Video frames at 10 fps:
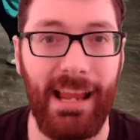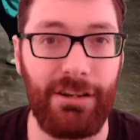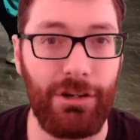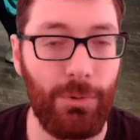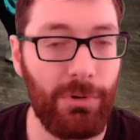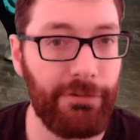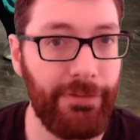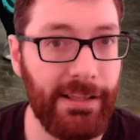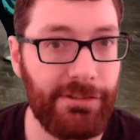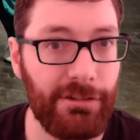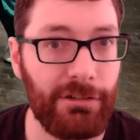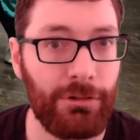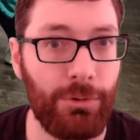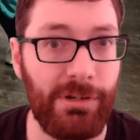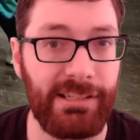a newer fencer
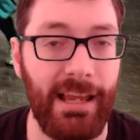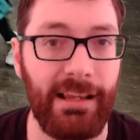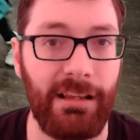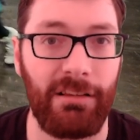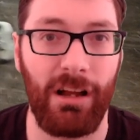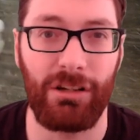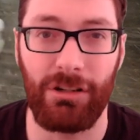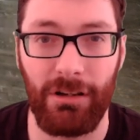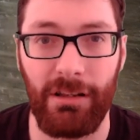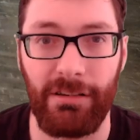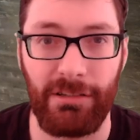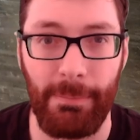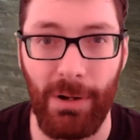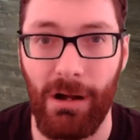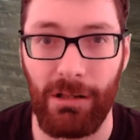who is getting a good
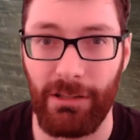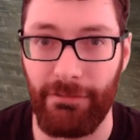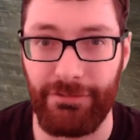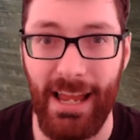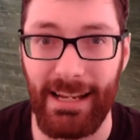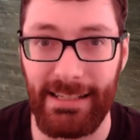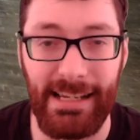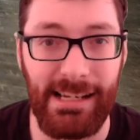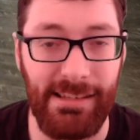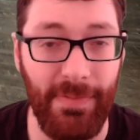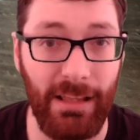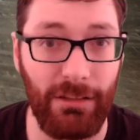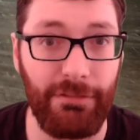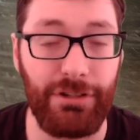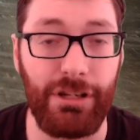cabal of techniques that they
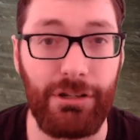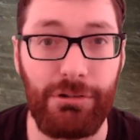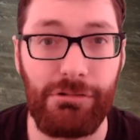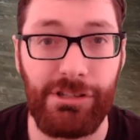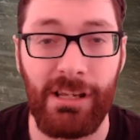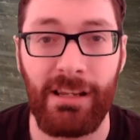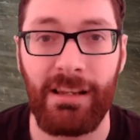love to use,